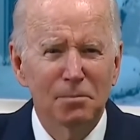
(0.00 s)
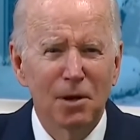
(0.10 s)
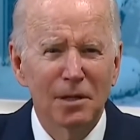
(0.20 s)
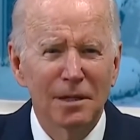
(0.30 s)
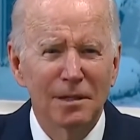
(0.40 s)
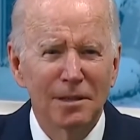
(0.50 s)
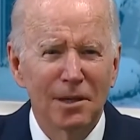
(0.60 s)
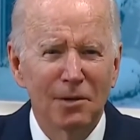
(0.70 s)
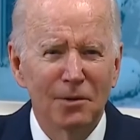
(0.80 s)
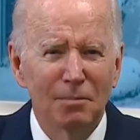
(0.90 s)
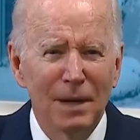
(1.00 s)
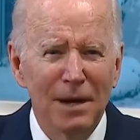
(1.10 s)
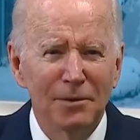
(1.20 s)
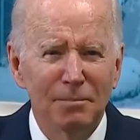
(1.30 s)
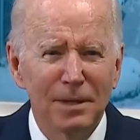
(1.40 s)
partly, you know, the
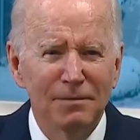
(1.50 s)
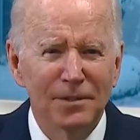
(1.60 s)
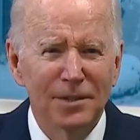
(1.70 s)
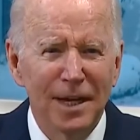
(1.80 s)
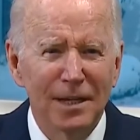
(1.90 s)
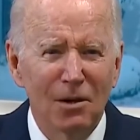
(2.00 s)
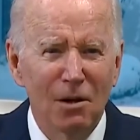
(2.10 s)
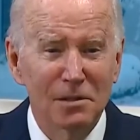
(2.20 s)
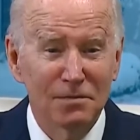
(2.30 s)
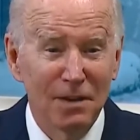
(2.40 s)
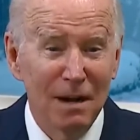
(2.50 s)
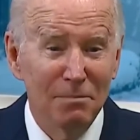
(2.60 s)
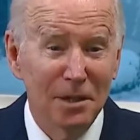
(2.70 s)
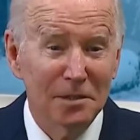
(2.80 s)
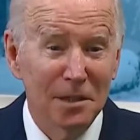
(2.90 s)
pound of beef today costs
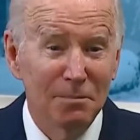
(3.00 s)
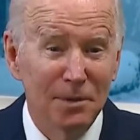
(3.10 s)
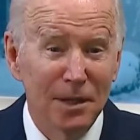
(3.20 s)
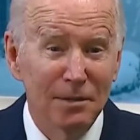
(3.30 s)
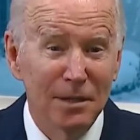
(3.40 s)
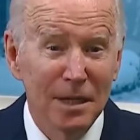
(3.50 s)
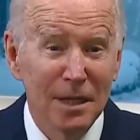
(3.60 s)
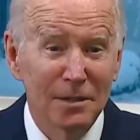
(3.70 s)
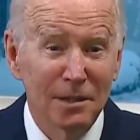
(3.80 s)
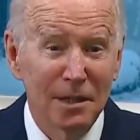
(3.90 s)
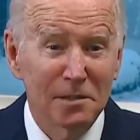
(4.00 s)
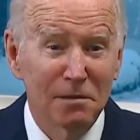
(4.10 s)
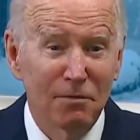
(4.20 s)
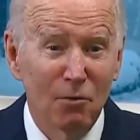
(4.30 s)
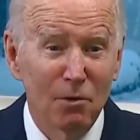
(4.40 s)
$5 compared to
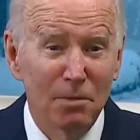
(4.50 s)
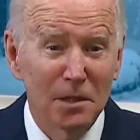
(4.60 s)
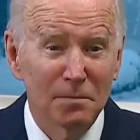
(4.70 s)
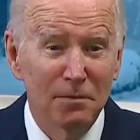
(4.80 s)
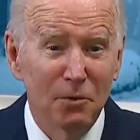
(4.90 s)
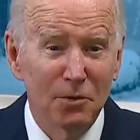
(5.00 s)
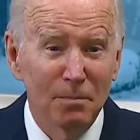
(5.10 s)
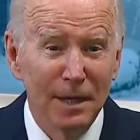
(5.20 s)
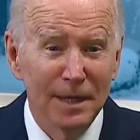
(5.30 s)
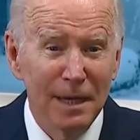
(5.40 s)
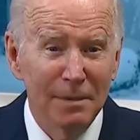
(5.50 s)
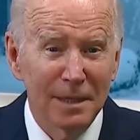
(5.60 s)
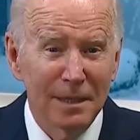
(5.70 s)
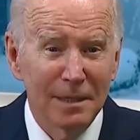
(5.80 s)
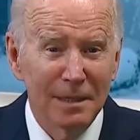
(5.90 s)
less than $4 before the
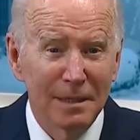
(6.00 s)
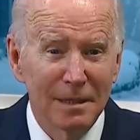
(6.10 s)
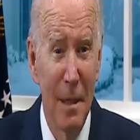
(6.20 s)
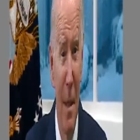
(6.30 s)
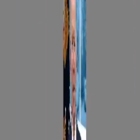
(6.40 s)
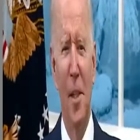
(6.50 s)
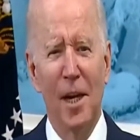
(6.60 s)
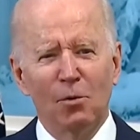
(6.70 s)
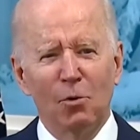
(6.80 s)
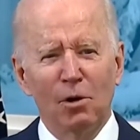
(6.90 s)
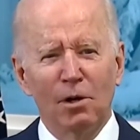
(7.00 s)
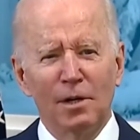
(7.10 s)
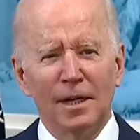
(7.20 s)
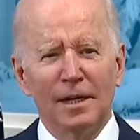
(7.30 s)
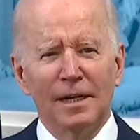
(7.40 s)
pandemic. And I want to say a
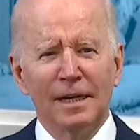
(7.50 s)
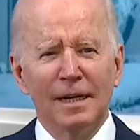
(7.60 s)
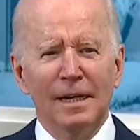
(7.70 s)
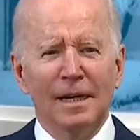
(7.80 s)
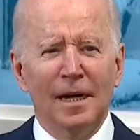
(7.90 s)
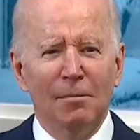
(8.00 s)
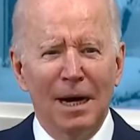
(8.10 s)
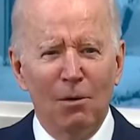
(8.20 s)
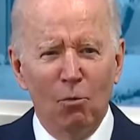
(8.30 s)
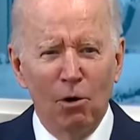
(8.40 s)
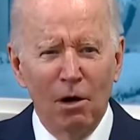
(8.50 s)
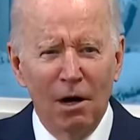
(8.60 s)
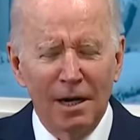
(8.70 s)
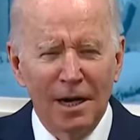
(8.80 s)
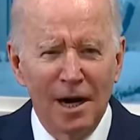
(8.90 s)
word about where
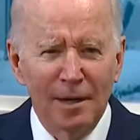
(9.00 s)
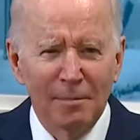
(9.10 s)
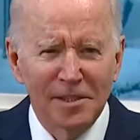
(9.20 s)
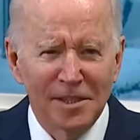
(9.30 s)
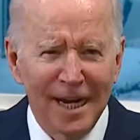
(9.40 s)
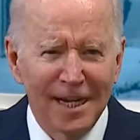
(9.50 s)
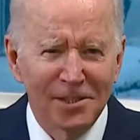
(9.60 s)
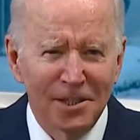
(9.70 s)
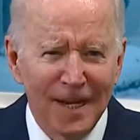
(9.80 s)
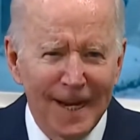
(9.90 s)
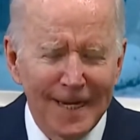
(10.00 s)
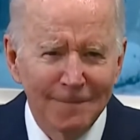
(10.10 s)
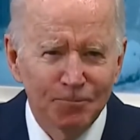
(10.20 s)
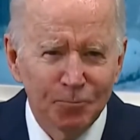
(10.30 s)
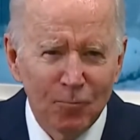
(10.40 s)
our economy stands
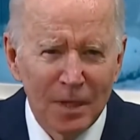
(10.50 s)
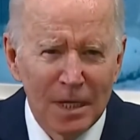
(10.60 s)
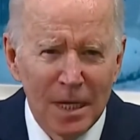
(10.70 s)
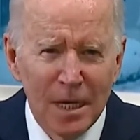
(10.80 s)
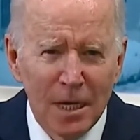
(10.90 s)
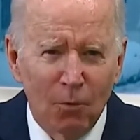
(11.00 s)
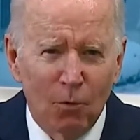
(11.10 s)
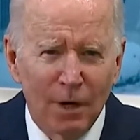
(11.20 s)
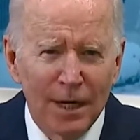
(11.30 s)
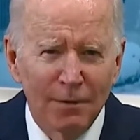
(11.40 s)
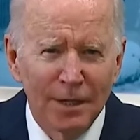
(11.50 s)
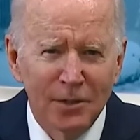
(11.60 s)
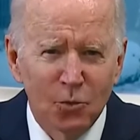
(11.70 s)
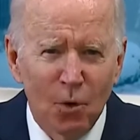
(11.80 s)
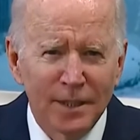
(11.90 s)
today. We're
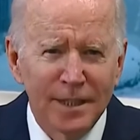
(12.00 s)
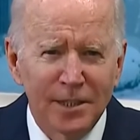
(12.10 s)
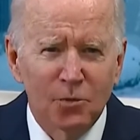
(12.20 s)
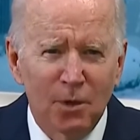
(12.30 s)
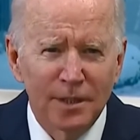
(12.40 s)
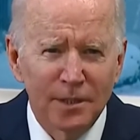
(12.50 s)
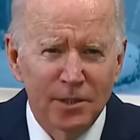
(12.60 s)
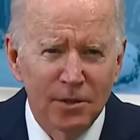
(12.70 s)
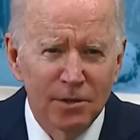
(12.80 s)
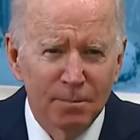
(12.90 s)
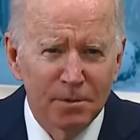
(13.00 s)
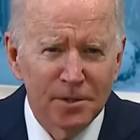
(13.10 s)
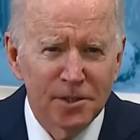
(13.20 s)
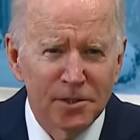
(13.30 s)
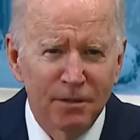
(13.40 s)
entering 2022 in a
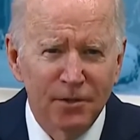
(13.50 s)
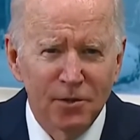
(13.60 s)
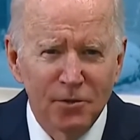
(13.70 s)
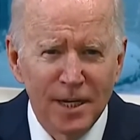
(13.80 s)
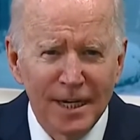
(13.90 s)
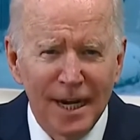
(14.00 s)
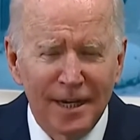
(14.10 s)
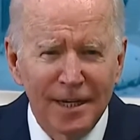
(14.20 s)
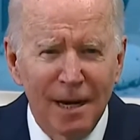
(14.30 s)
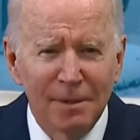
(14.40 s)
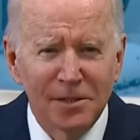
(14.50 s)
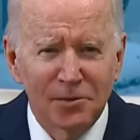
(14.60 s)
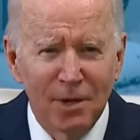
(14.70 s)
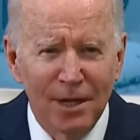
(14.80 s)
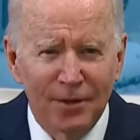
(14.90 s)
position of a unique economic
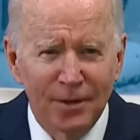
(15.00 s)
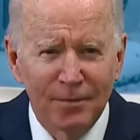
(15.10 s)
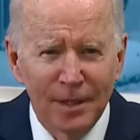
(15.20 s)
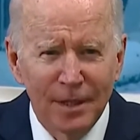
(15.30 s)
strength.